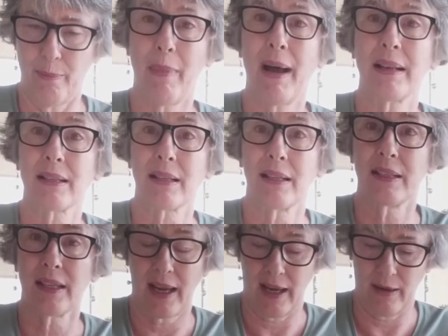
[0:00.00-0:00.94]
masking
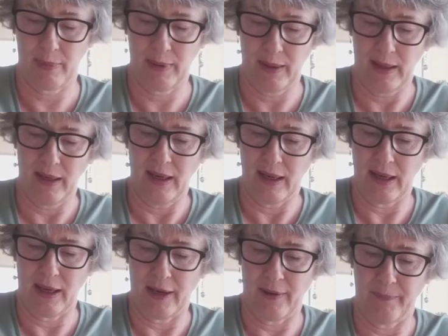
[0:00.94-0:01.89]
tape.
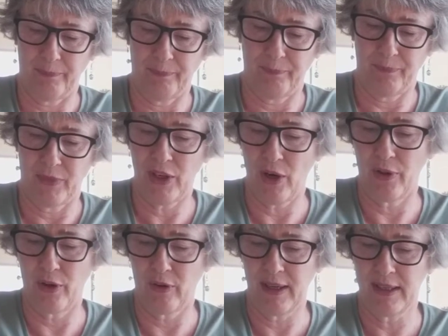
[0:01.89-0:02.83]
You know, the
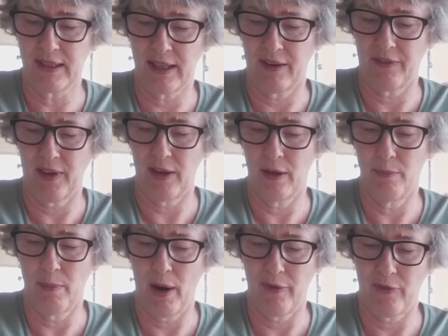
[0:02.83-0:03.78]
green stuff that you can
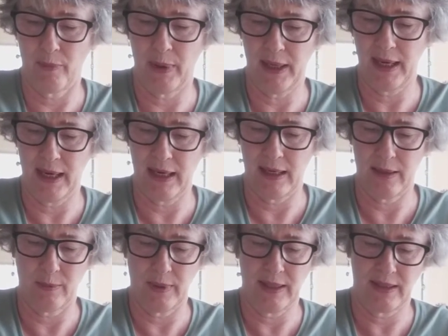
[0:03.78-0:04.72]
buy from any
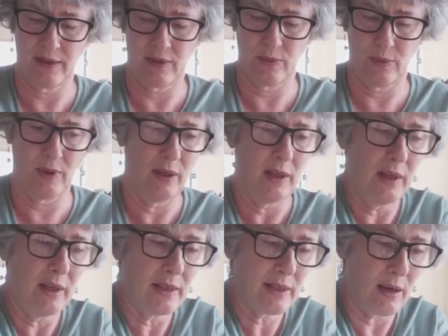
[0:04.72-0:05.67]
hardware store.
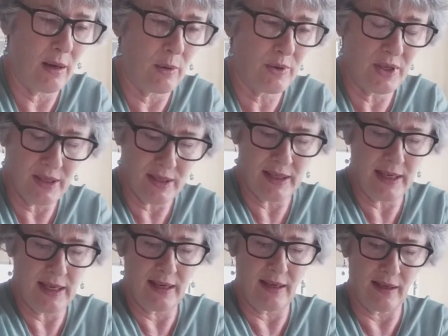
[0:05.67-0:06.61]
So I'll just
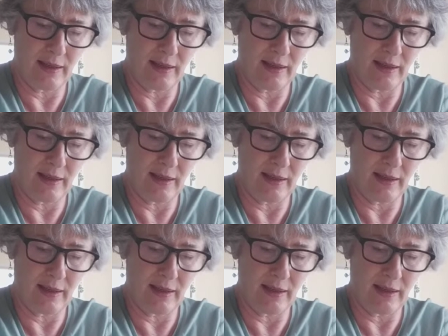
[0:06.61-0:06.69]
get a